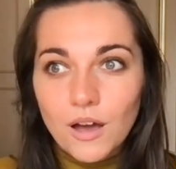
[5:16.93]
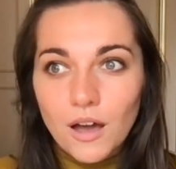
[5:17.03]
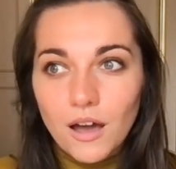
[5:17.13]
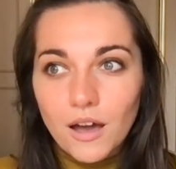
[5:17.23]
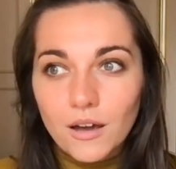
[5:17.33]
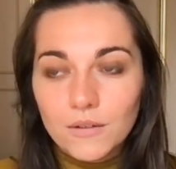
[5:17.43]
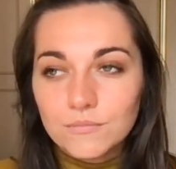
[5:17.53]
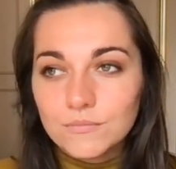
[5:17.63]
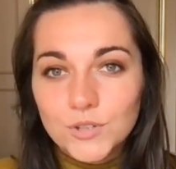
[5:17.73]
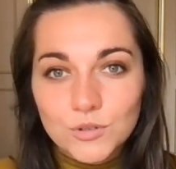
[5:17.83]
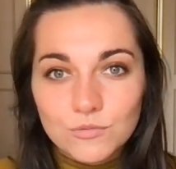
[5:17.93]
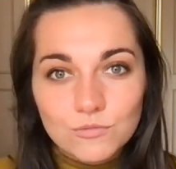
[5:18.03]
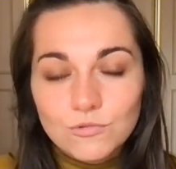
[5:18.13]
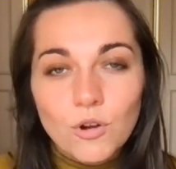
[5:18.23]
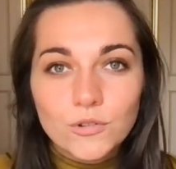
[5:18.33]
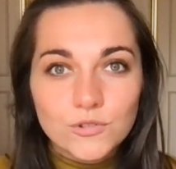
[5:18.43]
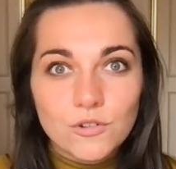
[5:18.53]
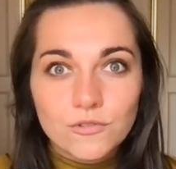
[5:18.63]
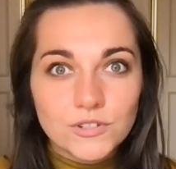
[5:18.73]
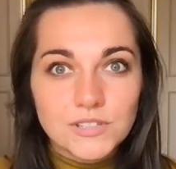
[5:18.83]
royal
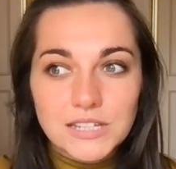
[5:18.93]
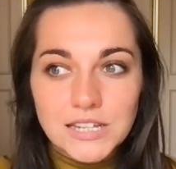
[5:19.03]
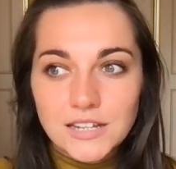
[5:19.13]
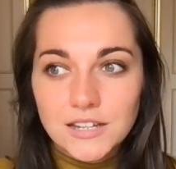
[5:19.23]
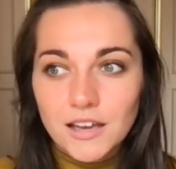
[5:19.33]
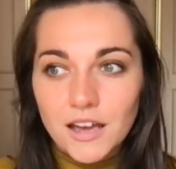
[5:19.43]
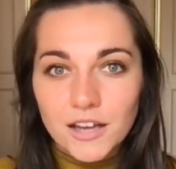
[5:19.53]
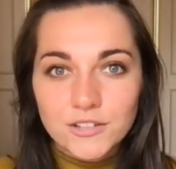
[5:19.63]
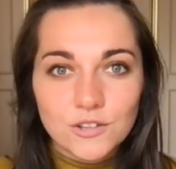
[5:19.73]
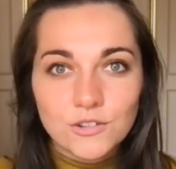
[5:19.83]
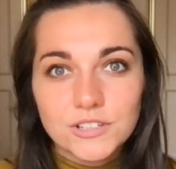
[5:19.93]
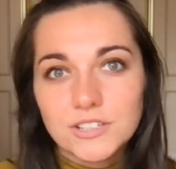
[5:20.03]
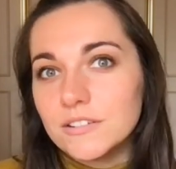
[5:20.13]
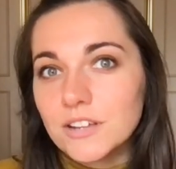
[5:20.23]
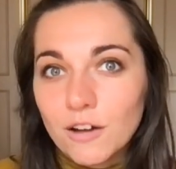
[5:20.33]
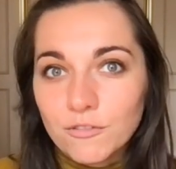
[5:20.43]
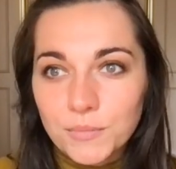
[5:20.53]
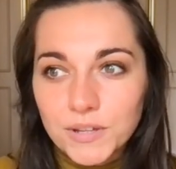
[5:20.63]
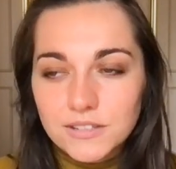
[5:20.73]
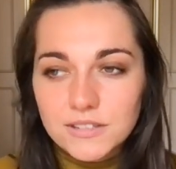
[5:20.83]
sovereignty to authoritarian
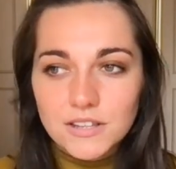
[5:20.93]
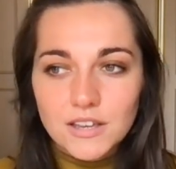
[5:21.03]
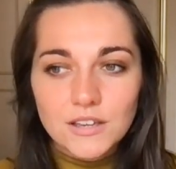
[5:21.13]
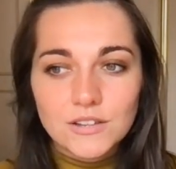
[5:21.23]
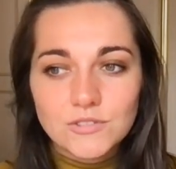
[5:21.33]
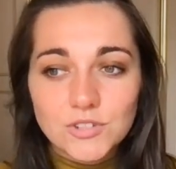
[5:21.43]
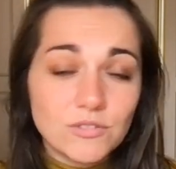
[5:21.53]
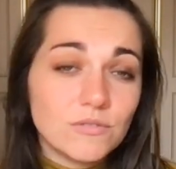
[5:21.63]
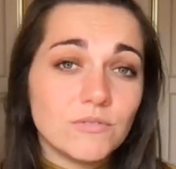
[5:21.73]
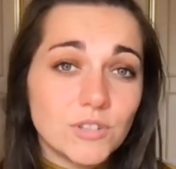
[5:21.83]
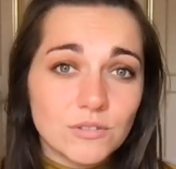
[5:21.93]
governments to,